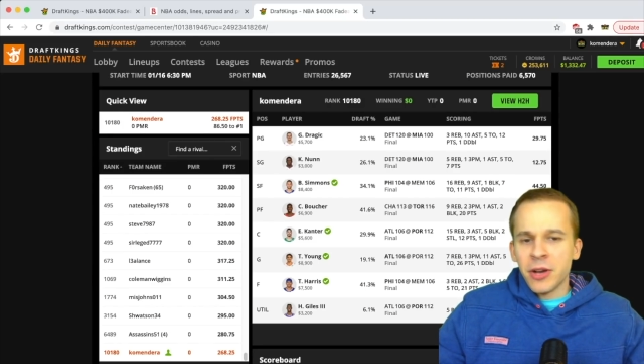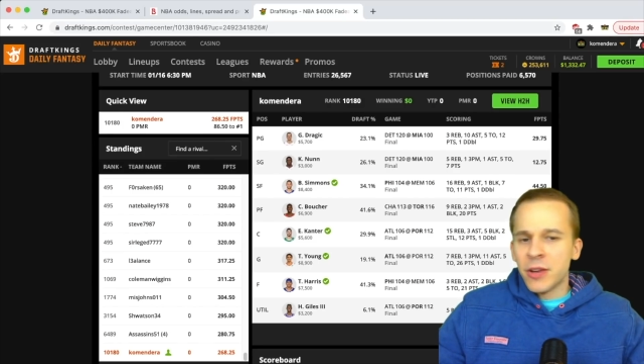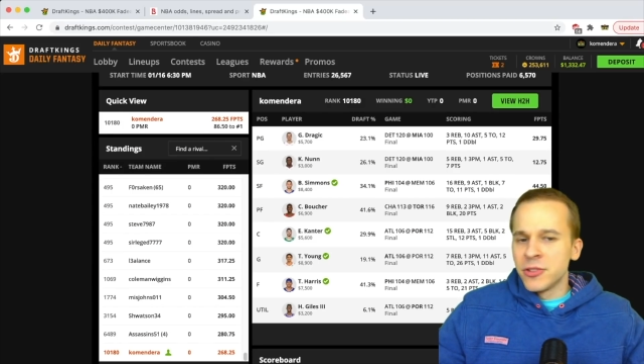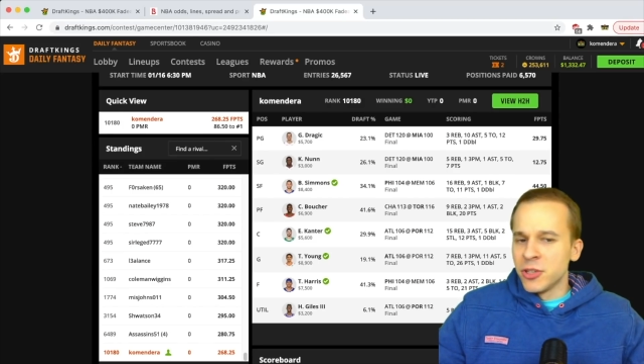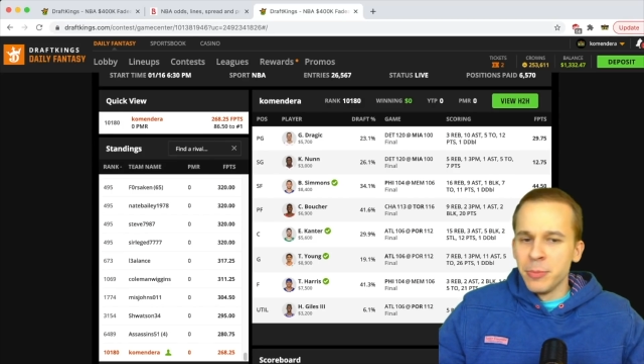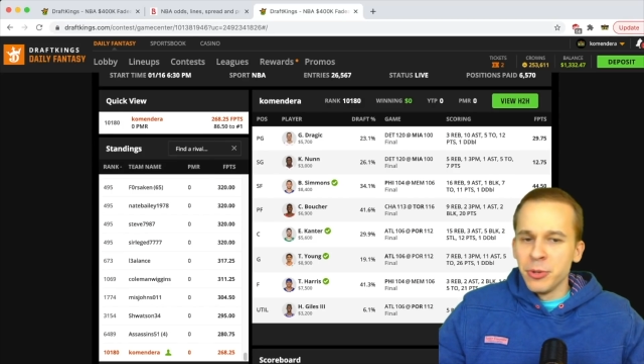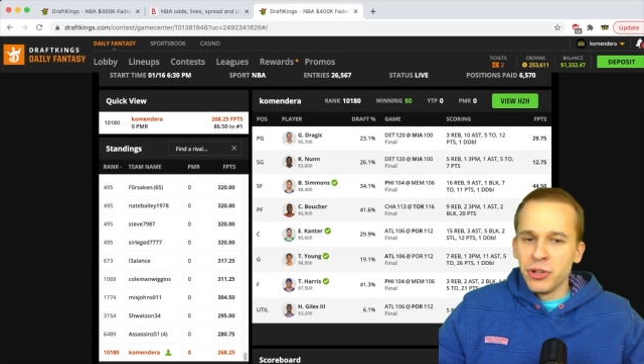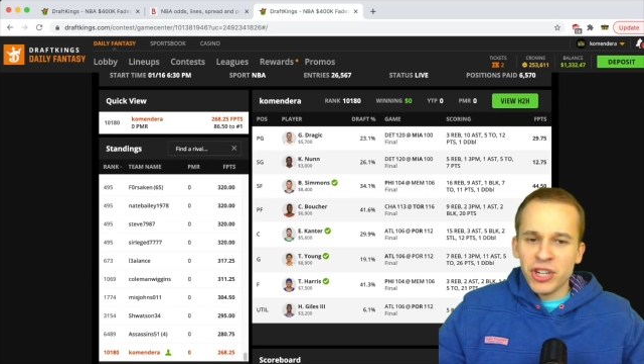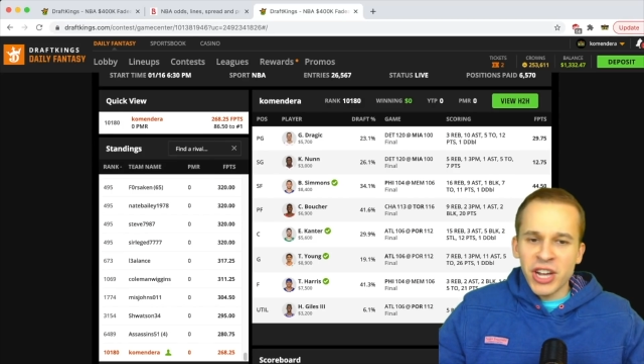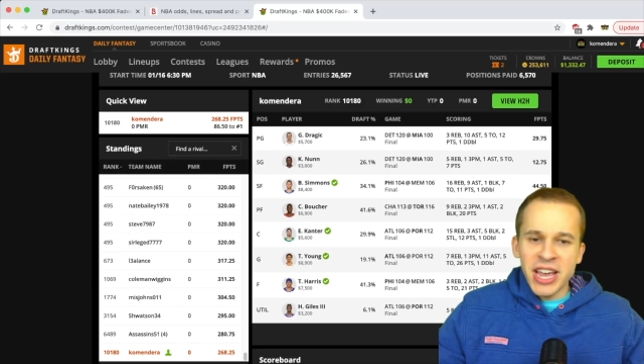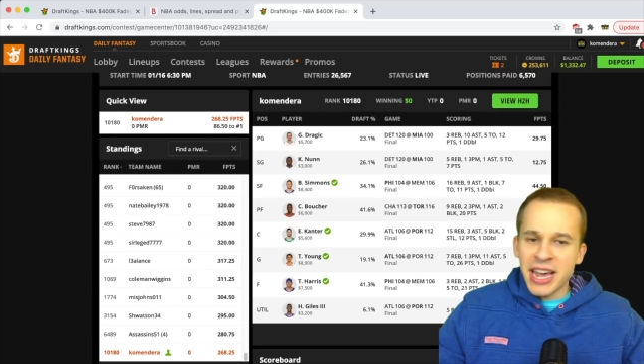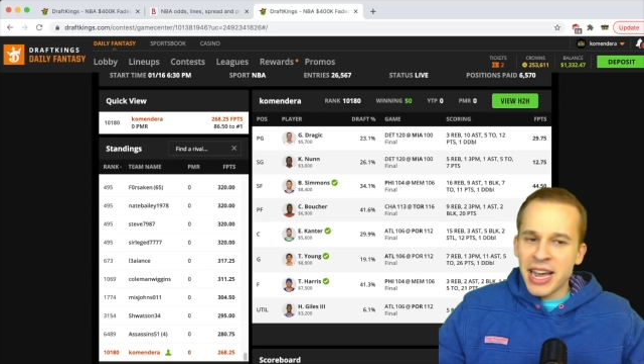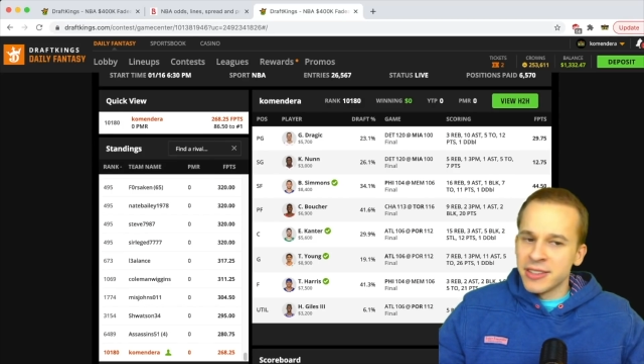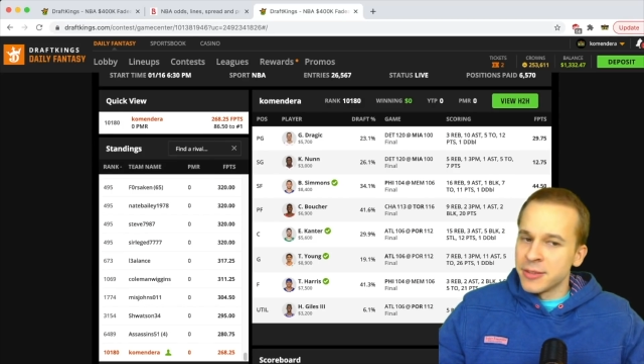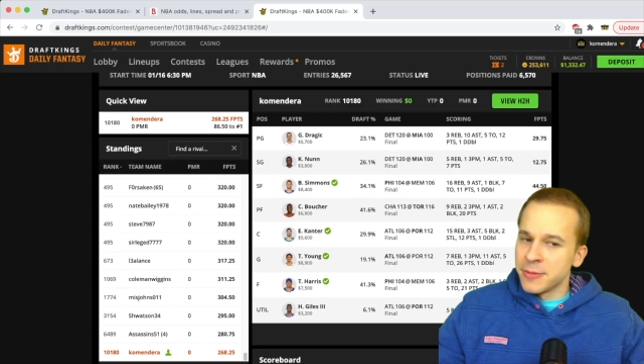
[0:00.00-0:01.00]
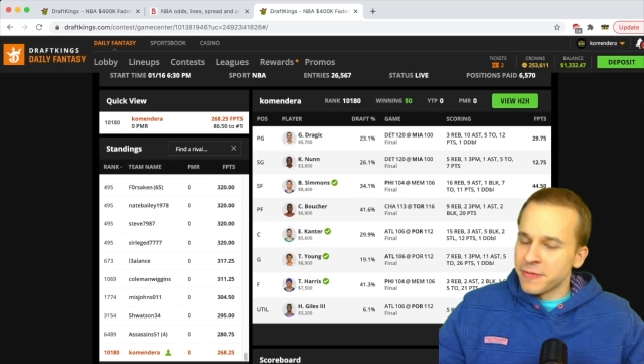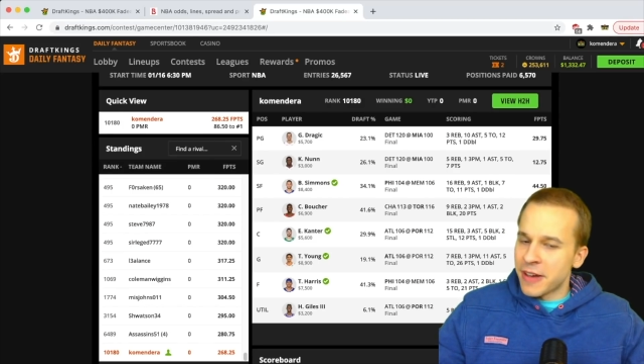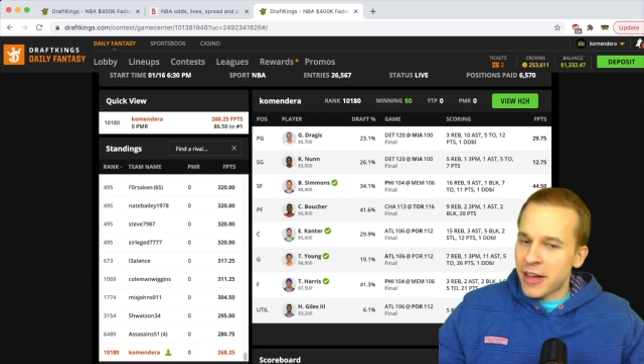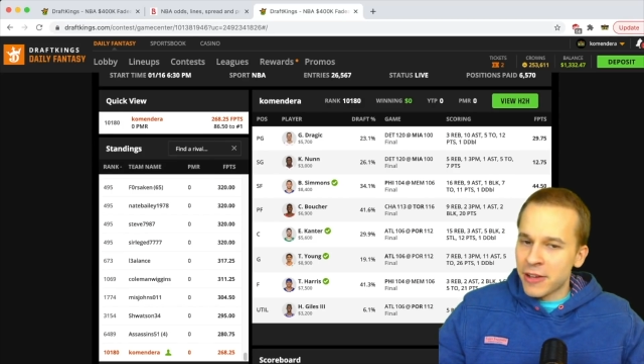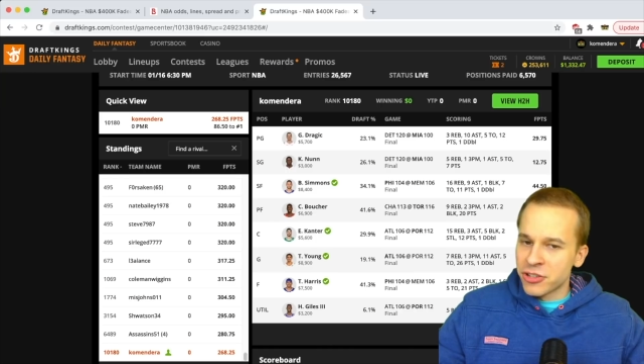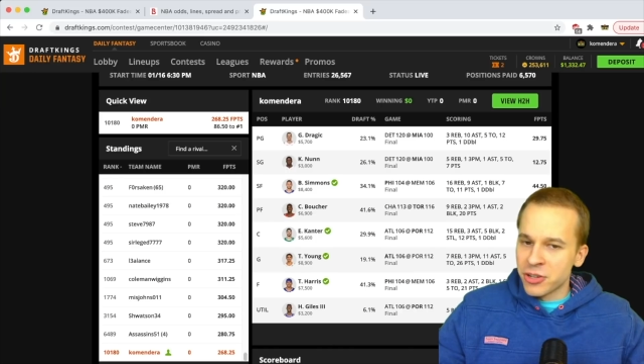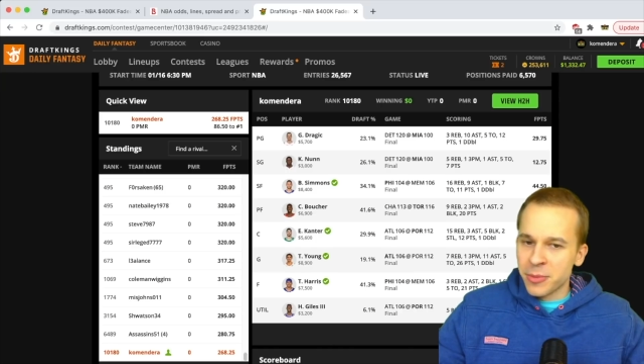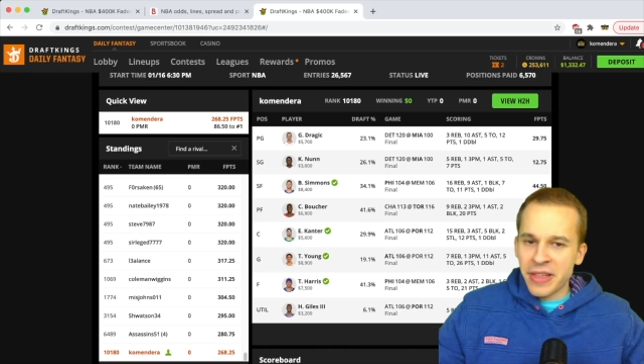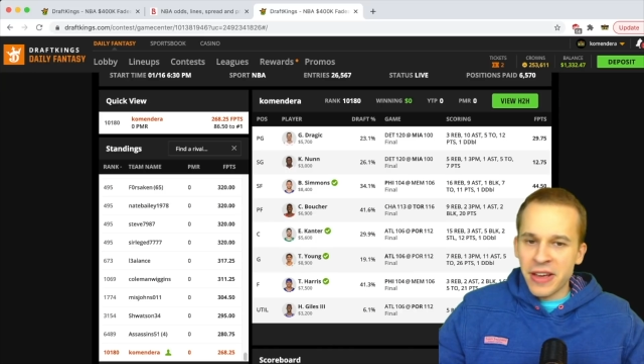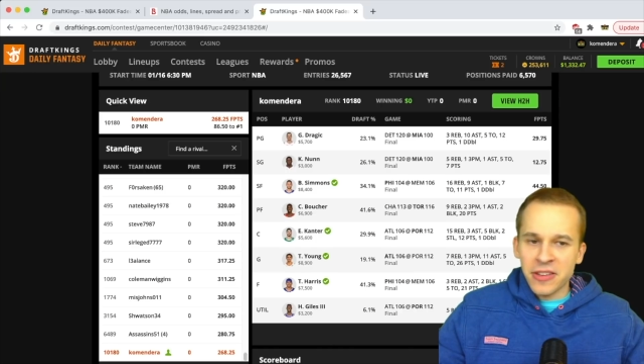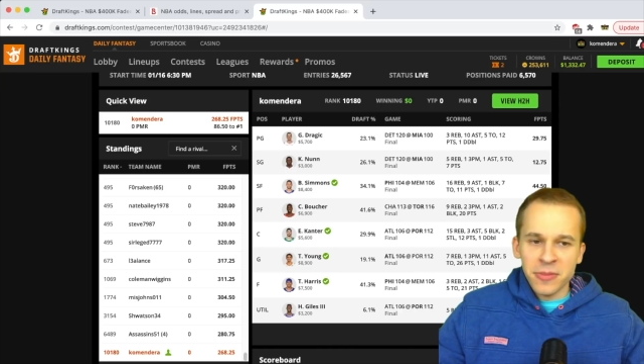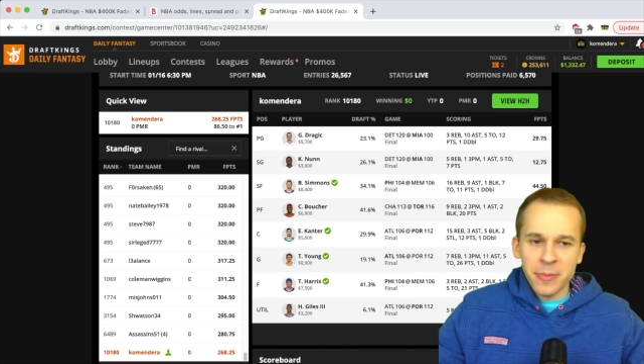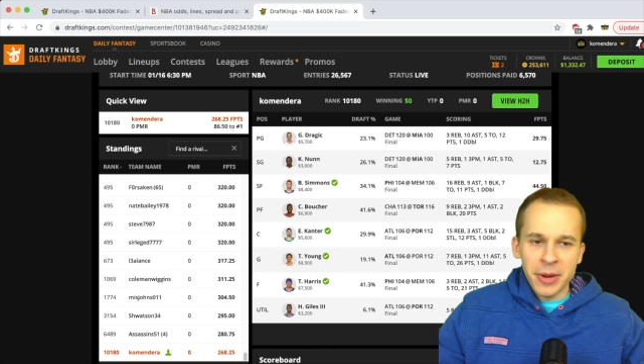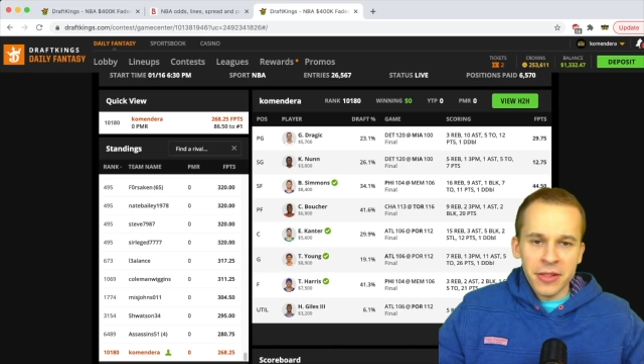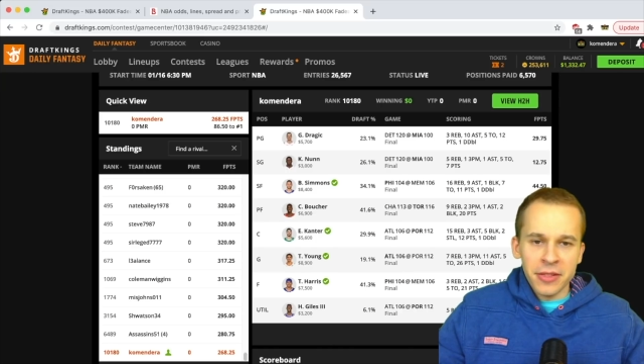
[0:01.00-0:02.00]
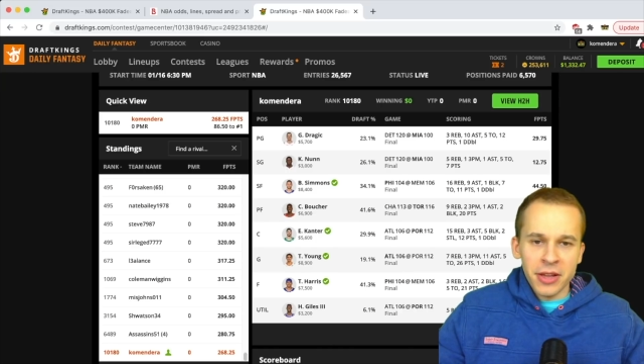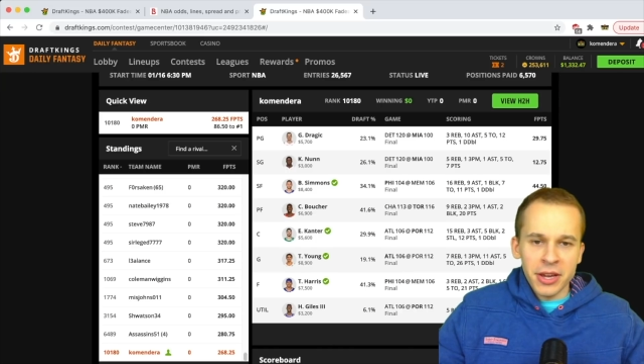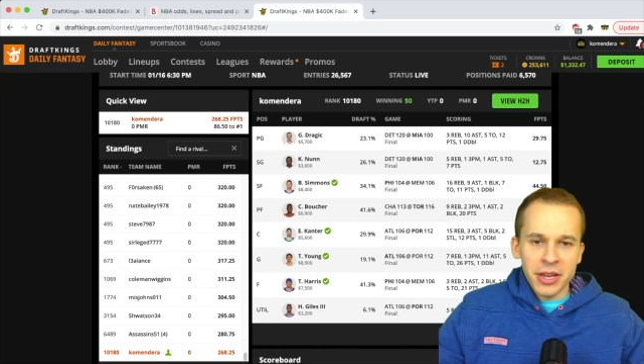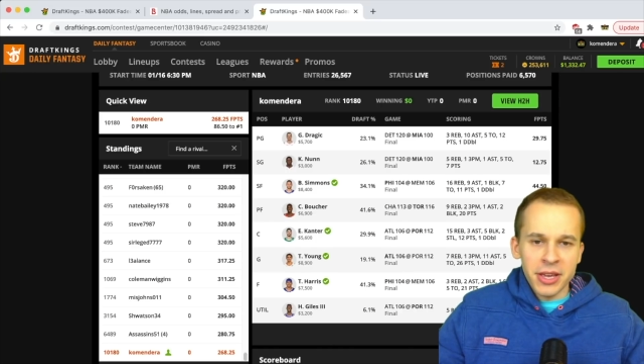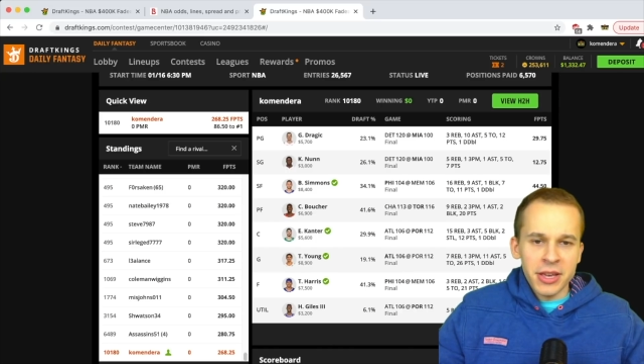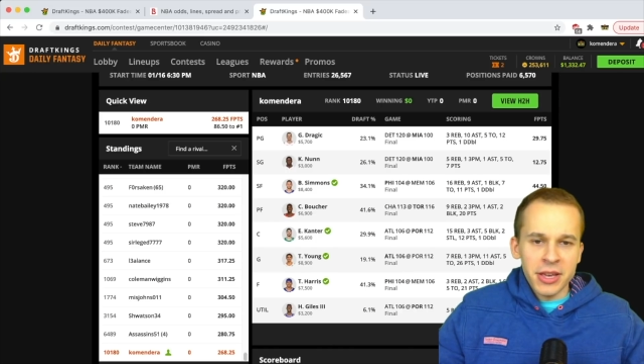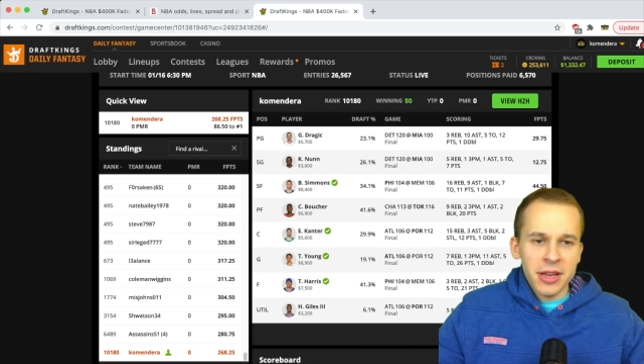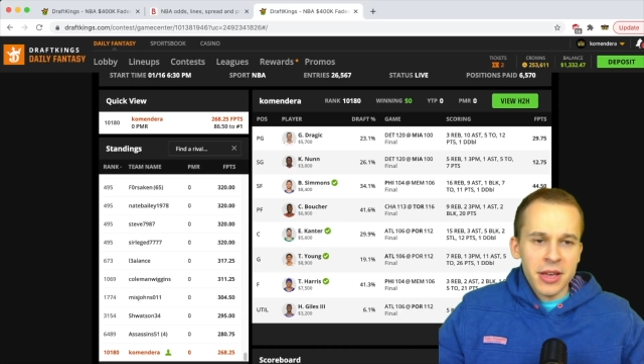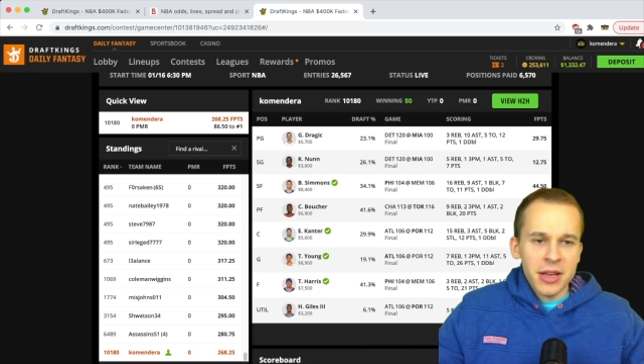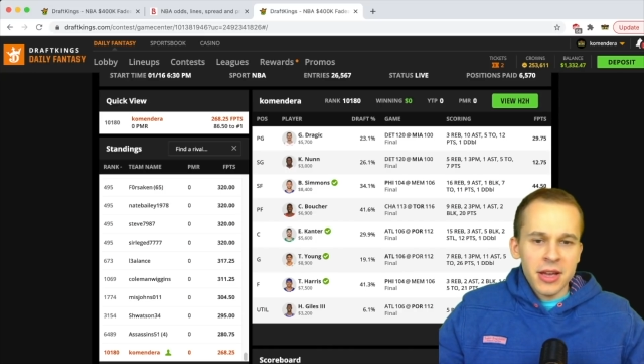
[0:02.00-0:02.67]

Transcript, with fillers: Also, Boucher got in some foul trouble. That was a bit unlucky.